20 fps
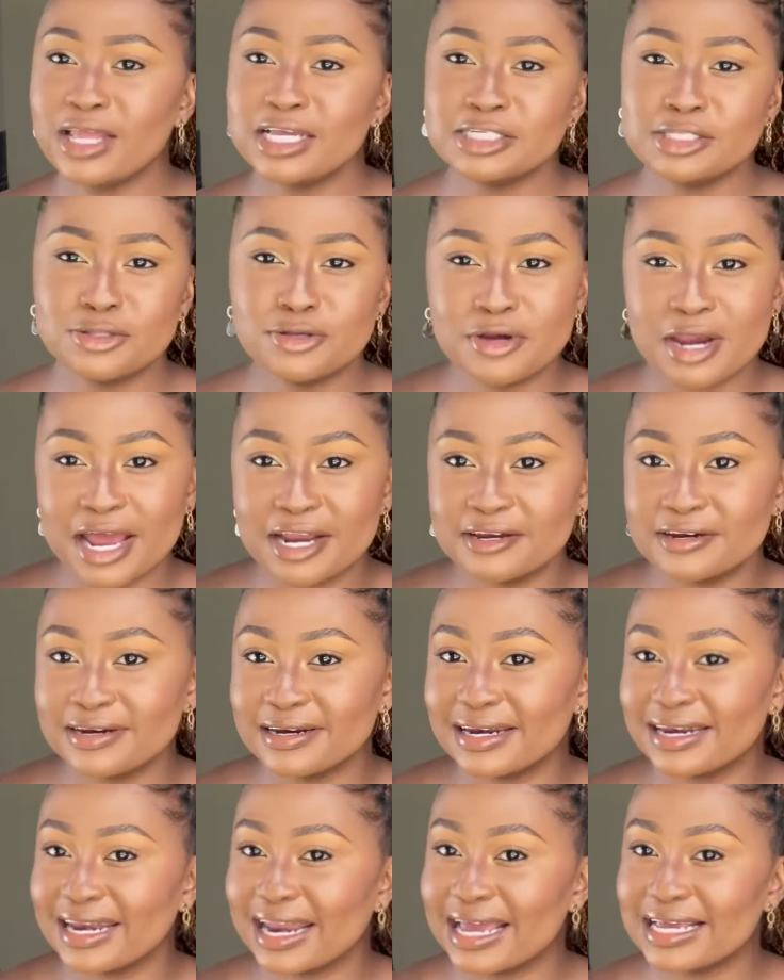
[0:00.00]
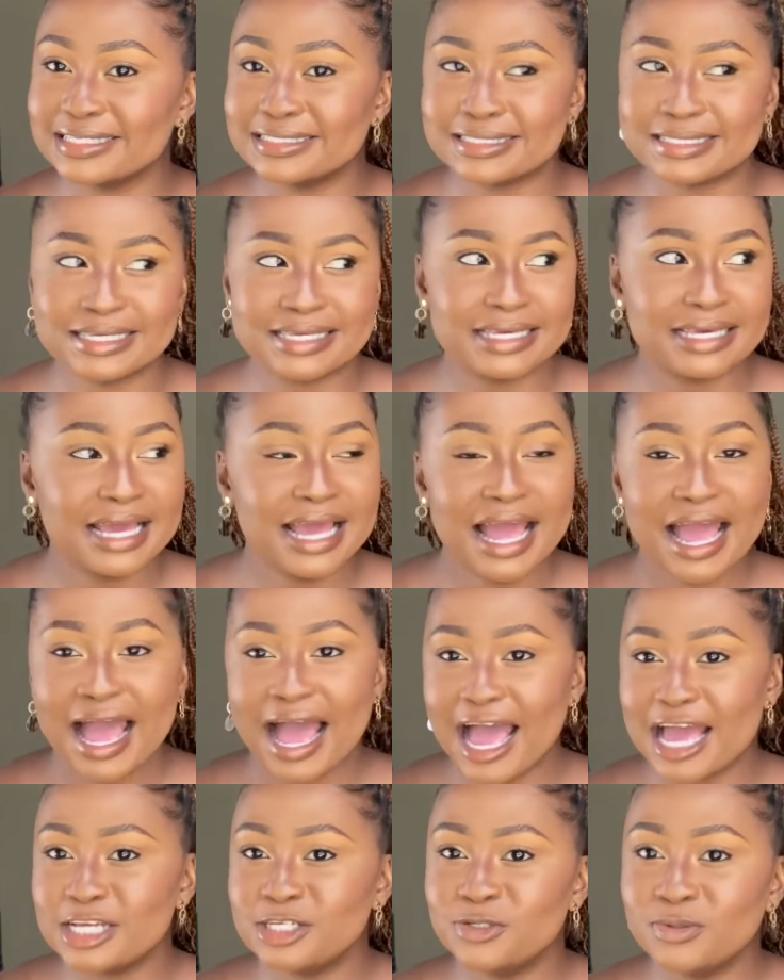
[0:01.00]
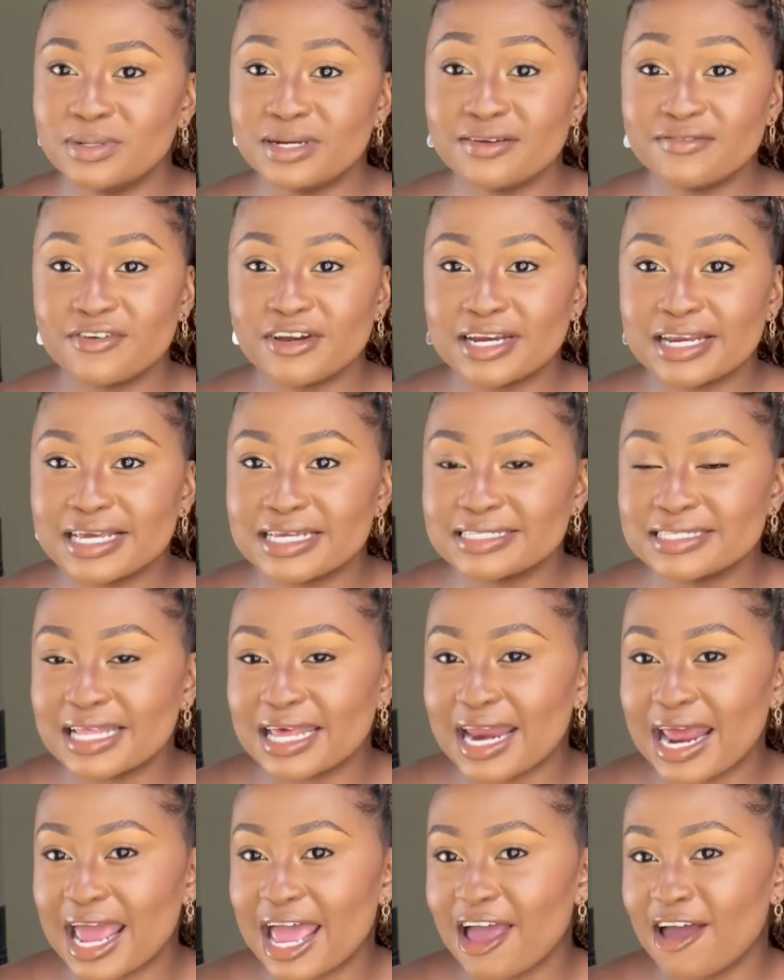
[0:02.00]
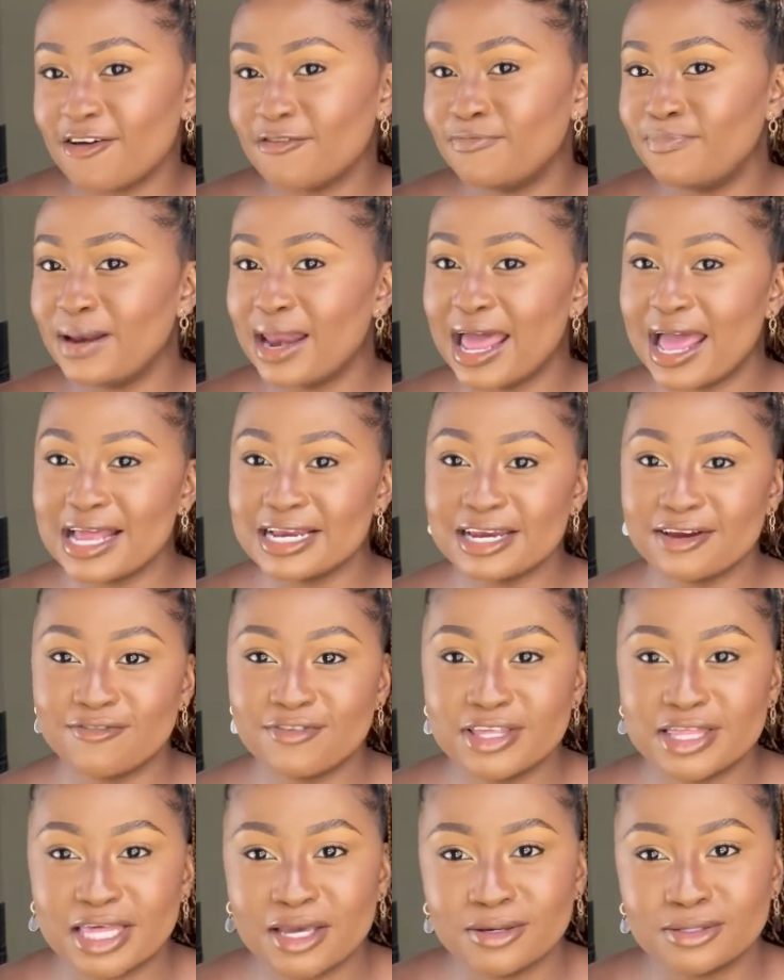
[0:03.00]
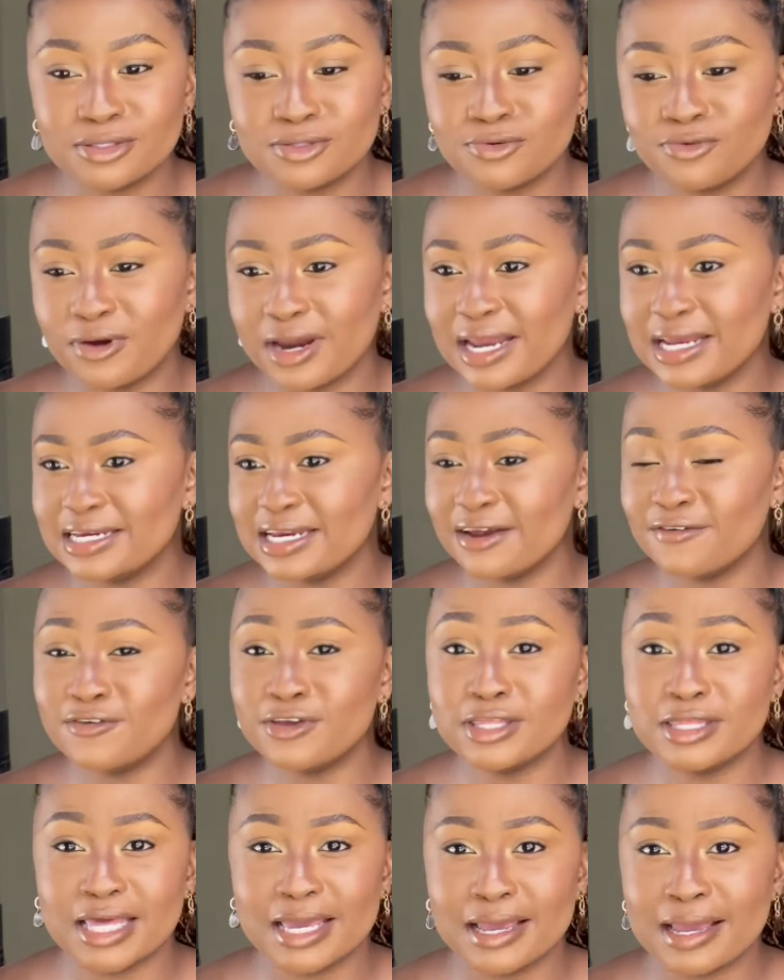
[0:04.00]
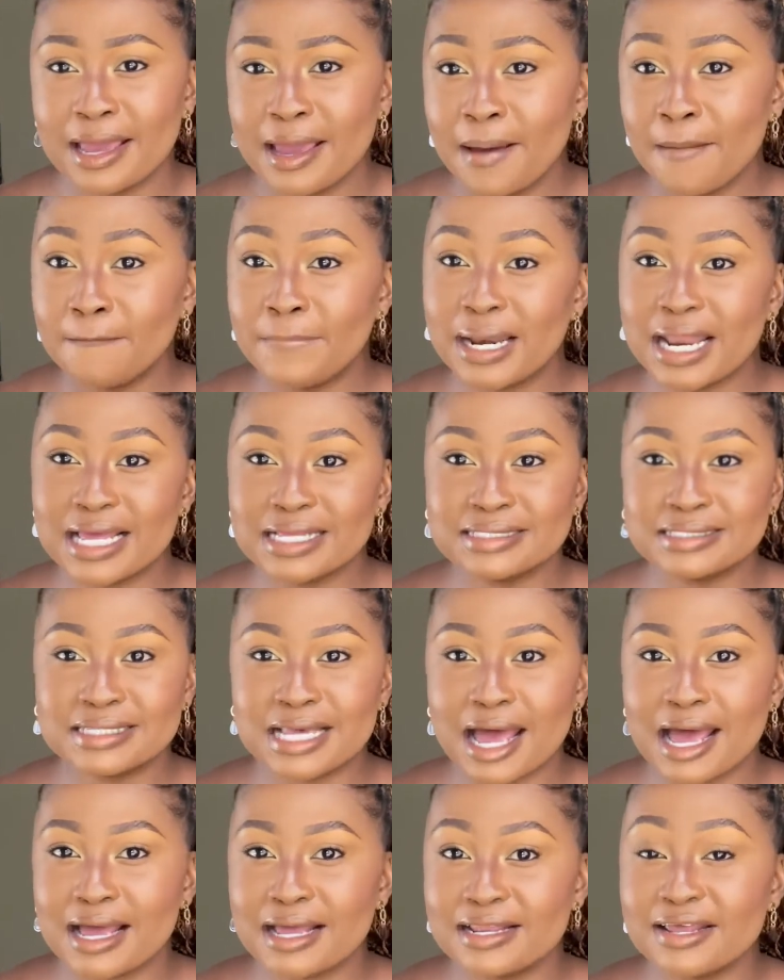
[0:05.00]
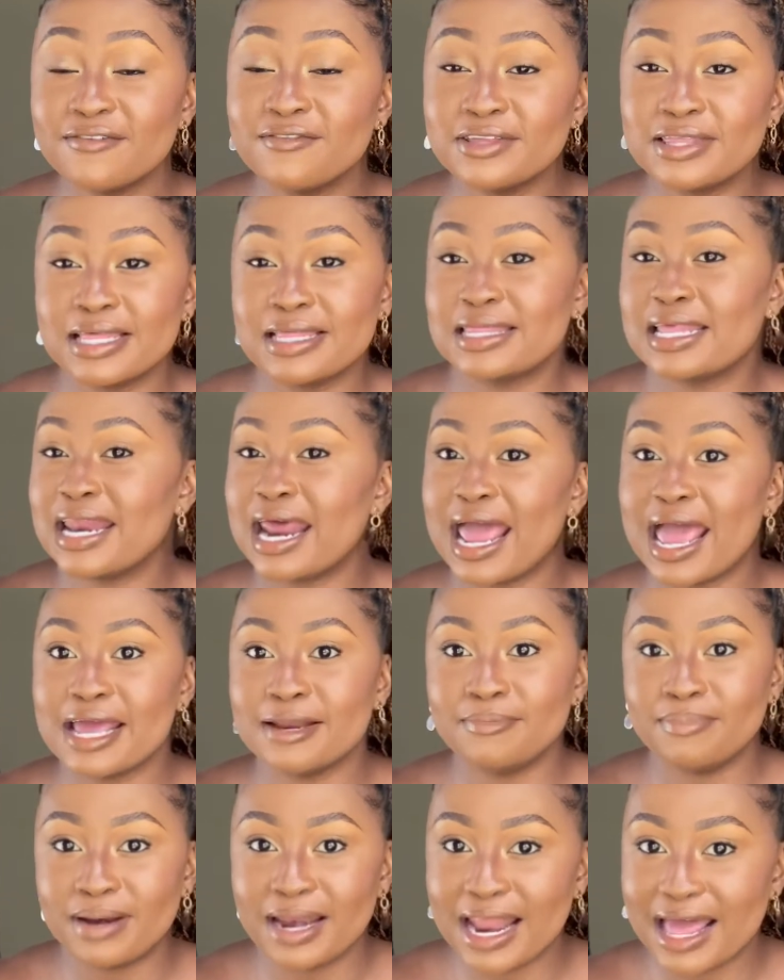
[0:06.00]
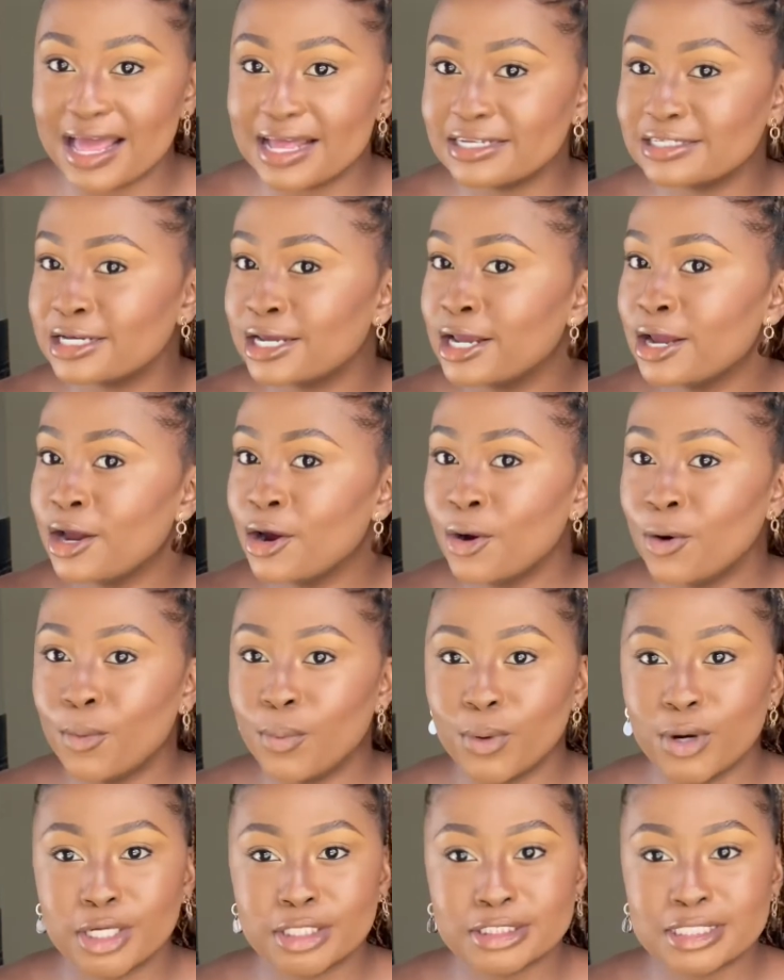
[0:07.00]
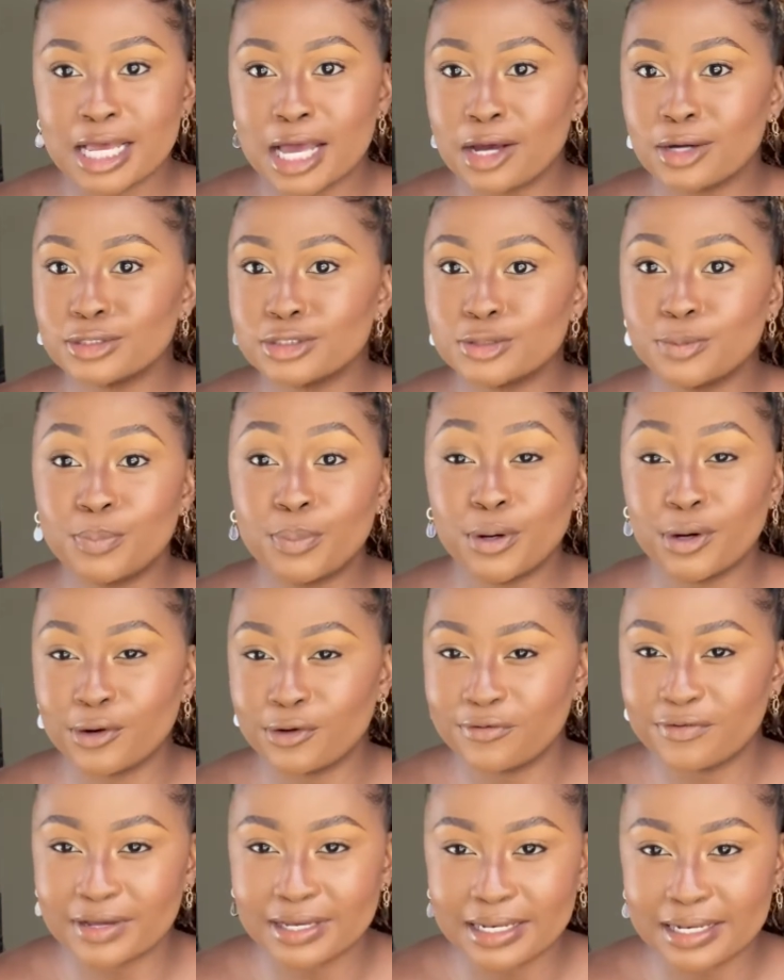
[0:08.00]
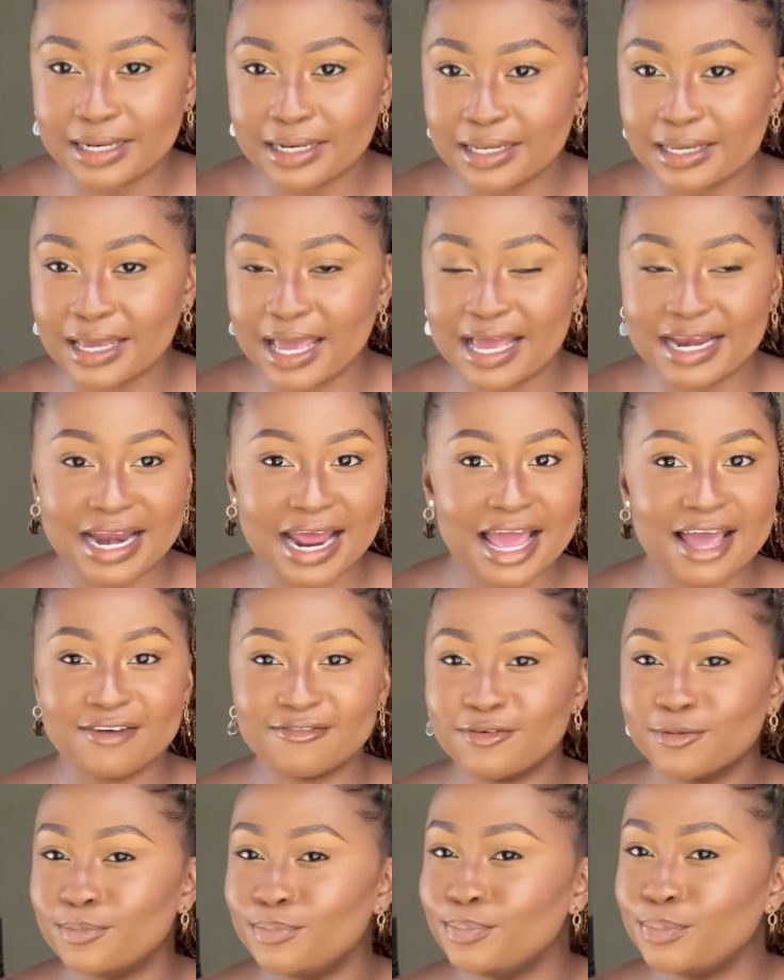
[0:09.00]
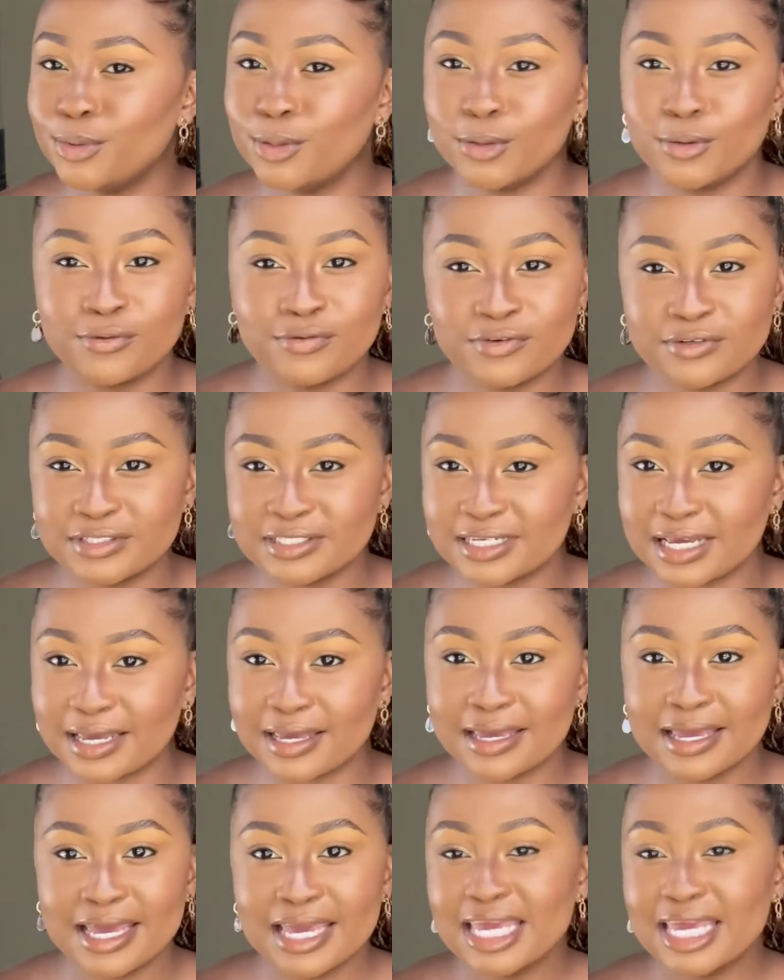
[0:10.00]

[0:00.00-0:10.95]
390. I do whatever it is that I have planned. Everything is great. Everything that I had planned works out perfectly, and I have a beautiful day.